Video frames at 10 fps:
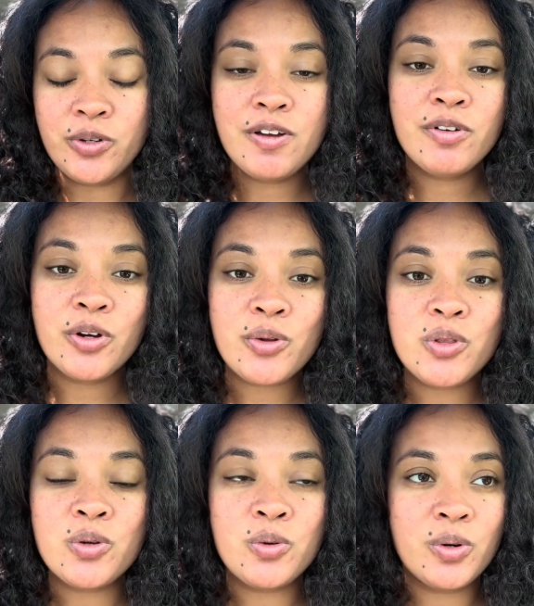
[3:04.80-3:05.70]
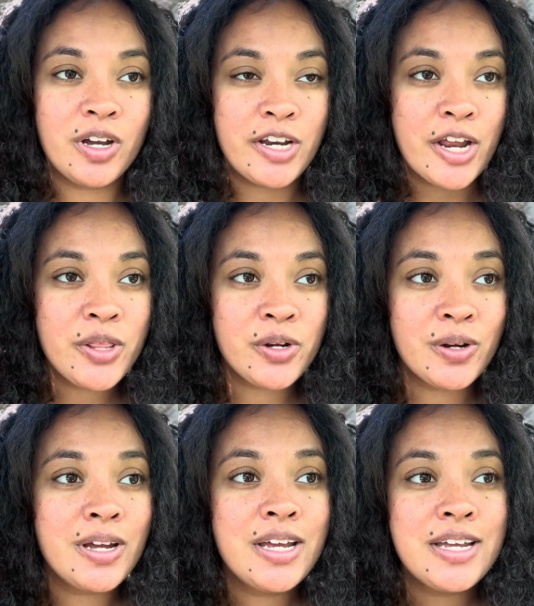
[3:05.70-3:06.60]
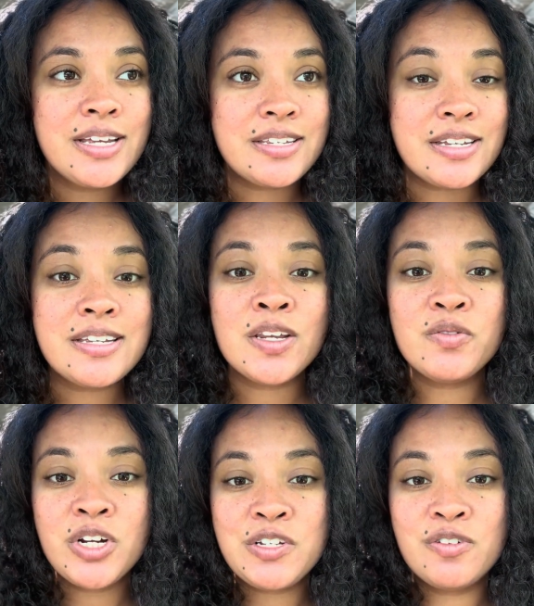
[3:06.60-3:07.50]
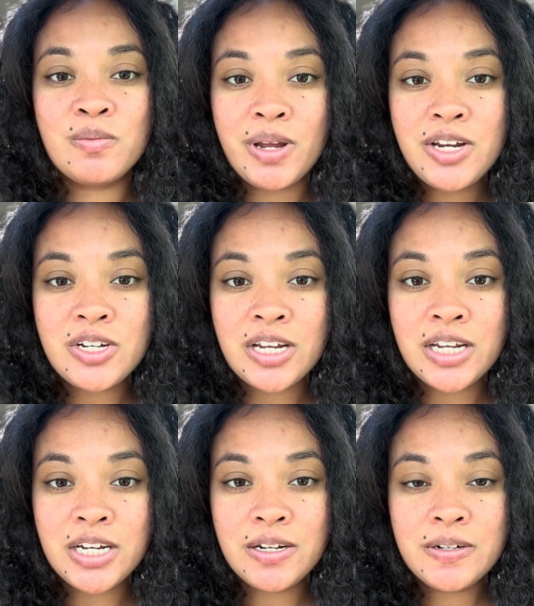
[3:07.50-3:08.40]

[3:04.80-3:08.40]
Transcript: never go through another season of transformation